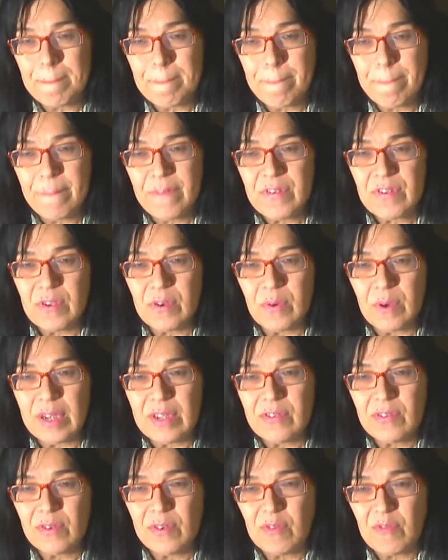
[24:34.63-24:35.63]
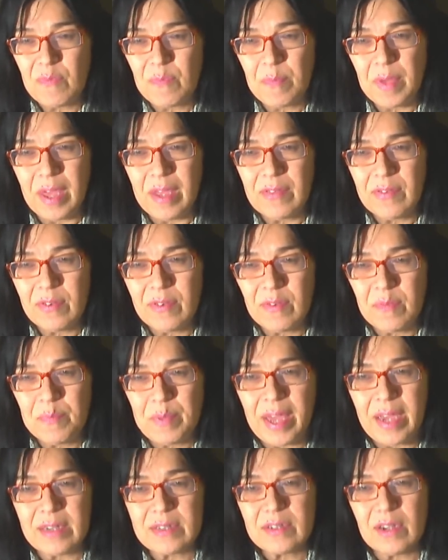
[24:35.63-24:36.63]
So I sort of
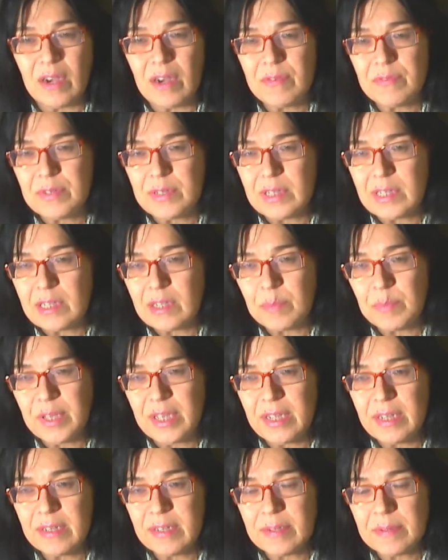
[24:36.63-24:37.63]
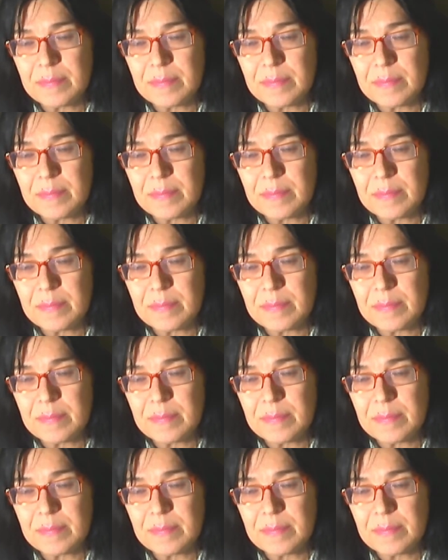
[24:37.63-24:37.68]
backed off a little bit.